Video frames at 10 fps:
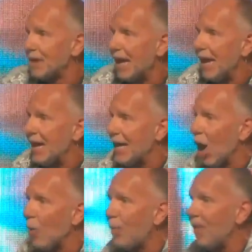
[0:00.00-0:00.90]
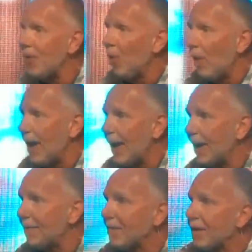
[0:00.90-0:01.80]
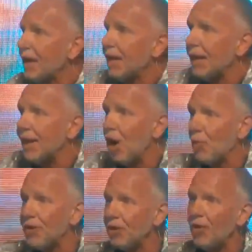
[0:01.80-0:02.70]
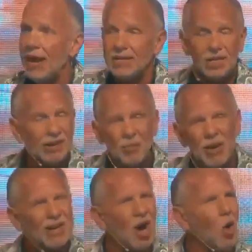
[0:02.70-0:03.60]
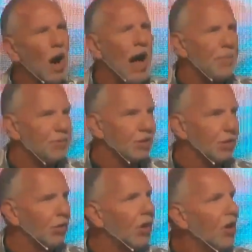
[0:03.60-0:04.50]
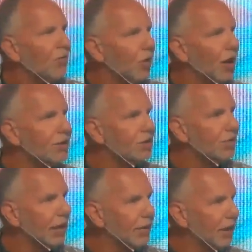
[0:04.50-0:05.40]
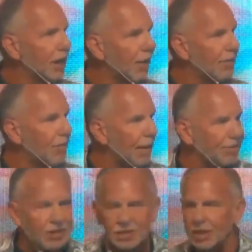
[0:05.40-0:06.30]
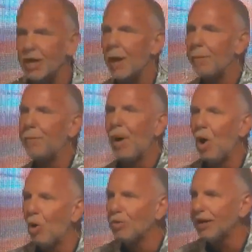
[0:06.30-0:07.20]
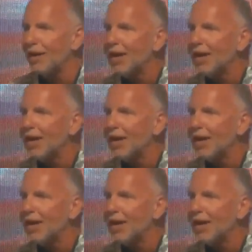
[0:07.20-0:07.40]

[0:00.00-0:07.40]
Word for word: He opened the way. He opened the way so there would be no obstacle for us to be able to come. The Bible says to come boldly